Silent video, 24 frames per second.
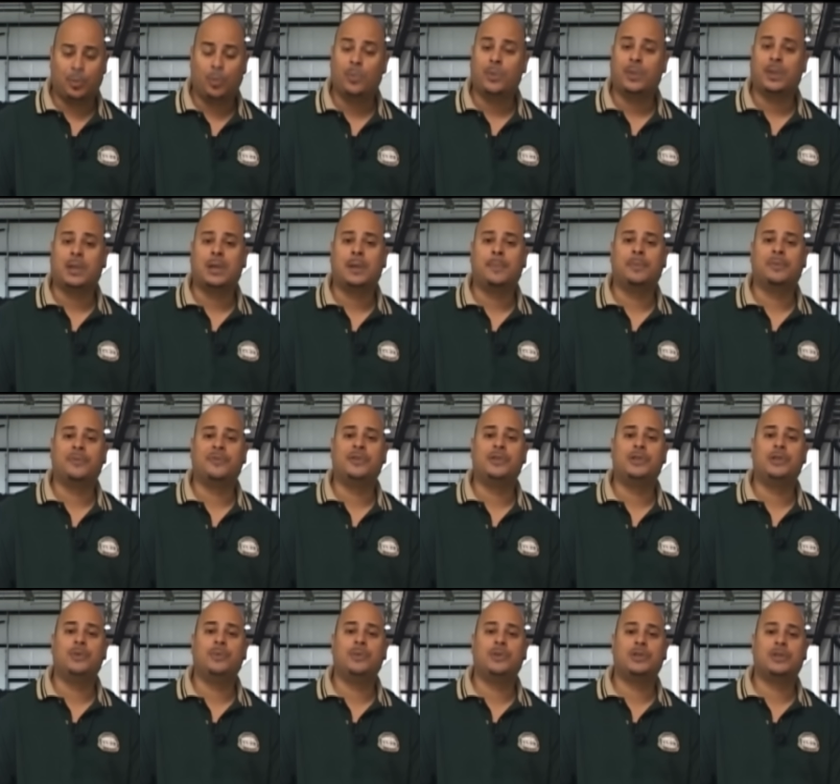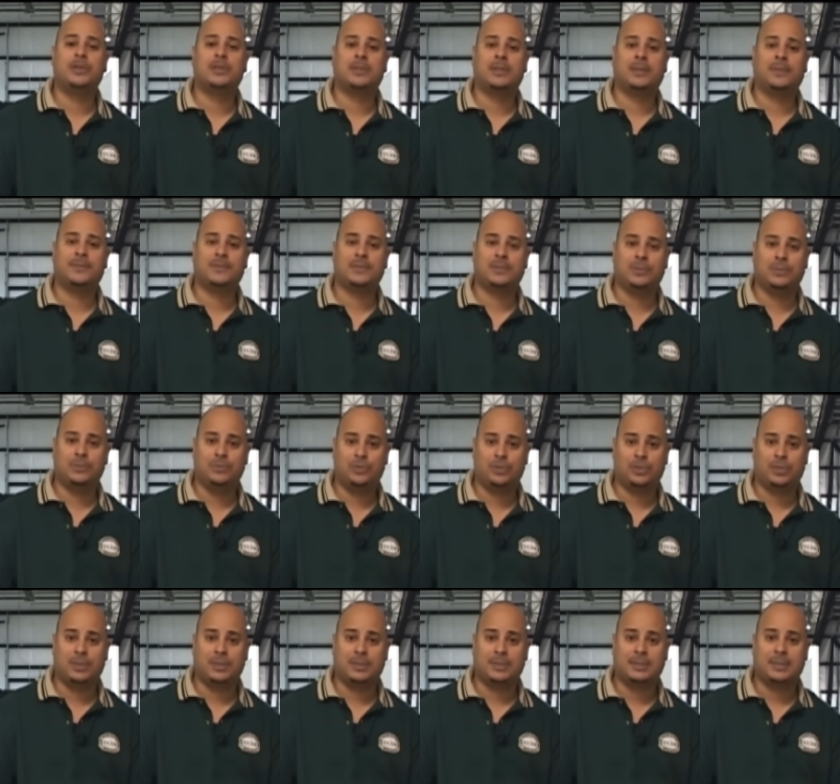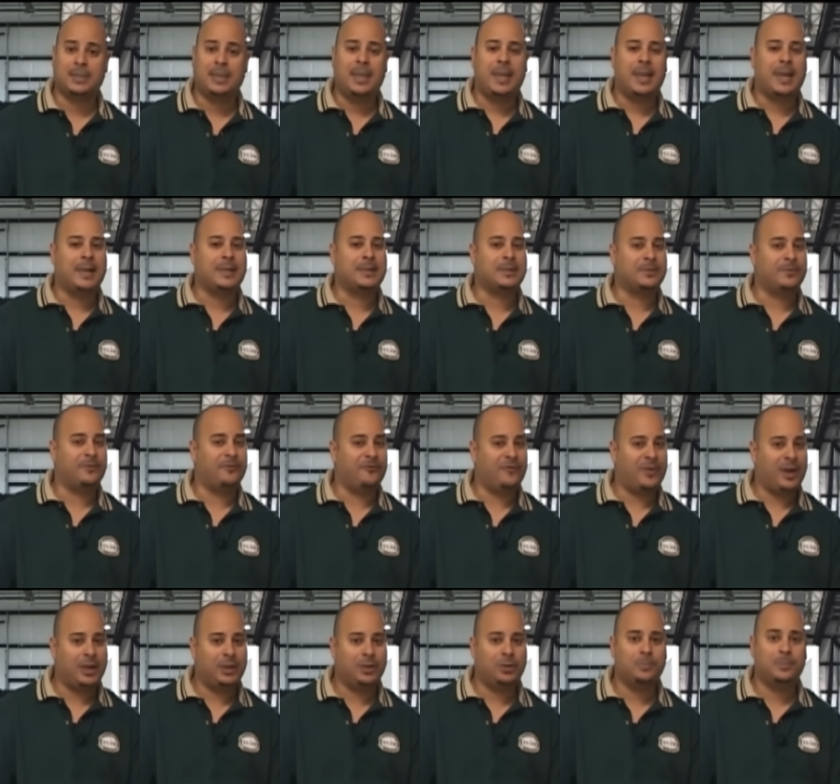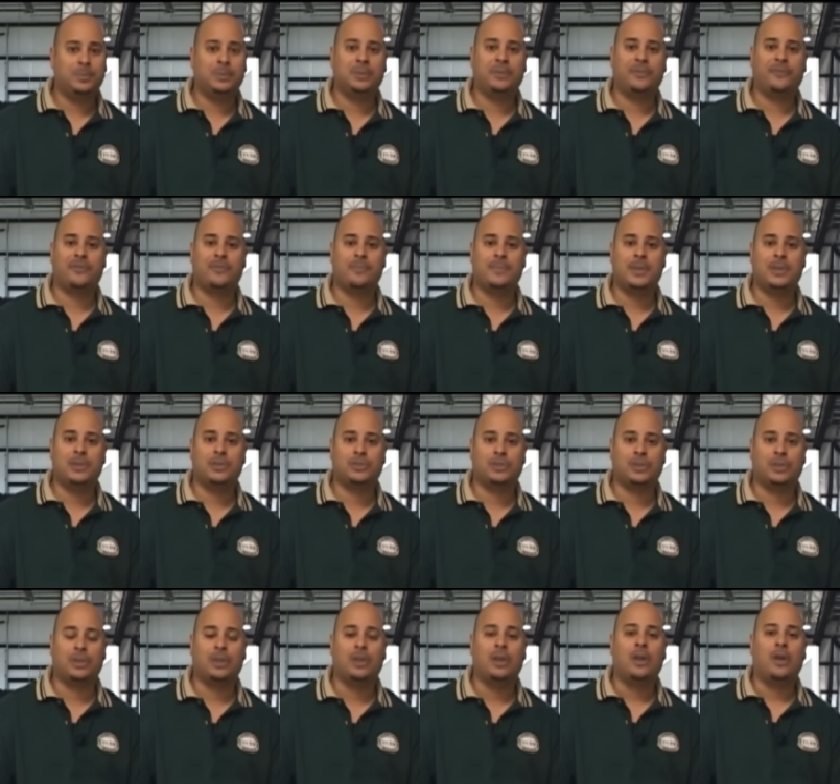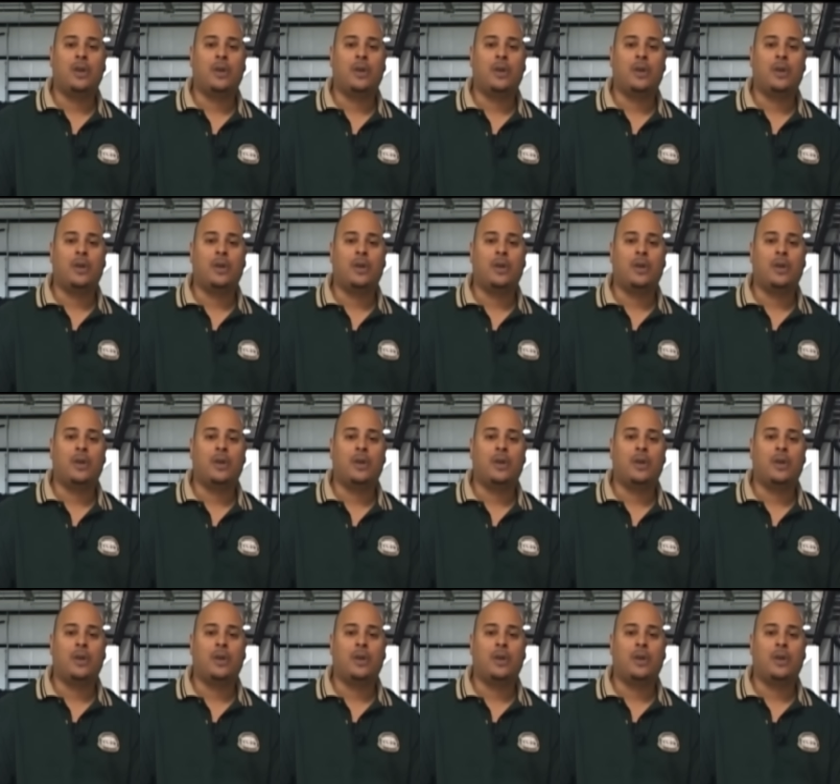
with a couple of do-it-yourself solutions and some valuable information